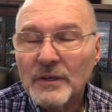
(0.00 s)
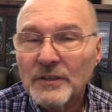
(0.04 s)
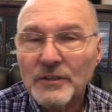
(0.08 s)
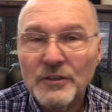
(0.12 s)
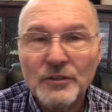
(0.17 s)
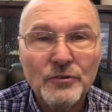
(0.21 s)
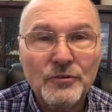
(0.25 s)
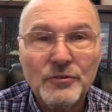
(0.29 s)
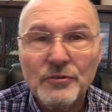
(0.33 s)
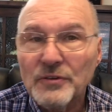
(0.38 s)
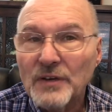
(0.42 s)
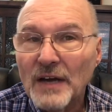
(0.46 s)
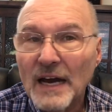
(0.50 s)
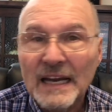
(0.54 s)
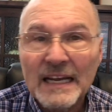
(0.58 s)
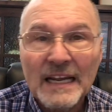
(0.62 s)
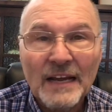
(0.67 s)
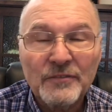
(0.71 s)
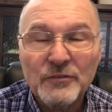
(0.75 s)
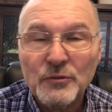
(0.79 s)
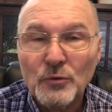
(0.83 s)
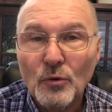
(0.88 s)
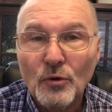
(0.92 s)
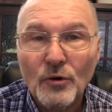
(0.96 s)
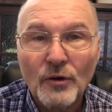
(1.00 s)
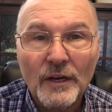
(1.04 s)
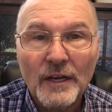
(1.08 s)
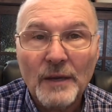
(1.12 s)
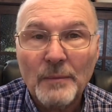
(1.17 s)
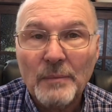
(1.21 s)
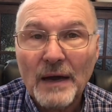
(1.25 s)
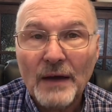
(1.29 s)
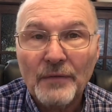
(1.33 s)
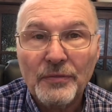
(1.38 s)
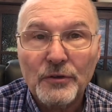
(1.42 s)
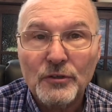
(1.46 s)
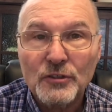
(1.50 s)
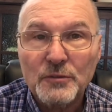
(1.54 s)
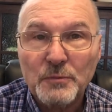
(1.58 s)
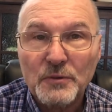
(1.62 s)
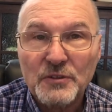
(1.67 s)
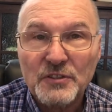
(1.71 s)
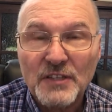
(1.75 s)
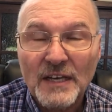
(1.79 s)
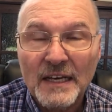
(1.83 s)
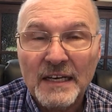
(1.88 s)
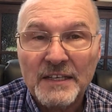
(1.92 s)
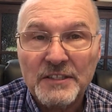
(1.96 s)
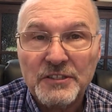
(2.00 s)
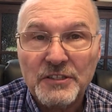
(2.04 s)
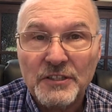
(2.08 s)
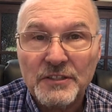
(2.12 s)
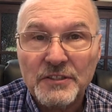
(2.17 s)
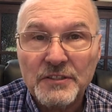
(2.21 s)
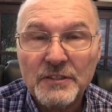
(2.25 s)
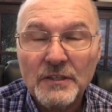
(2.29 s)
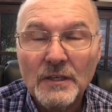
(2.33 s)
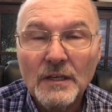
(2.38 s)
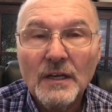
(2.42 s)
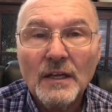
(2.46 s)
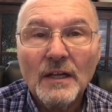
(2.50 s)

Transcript: You do not have to worry about those percentages.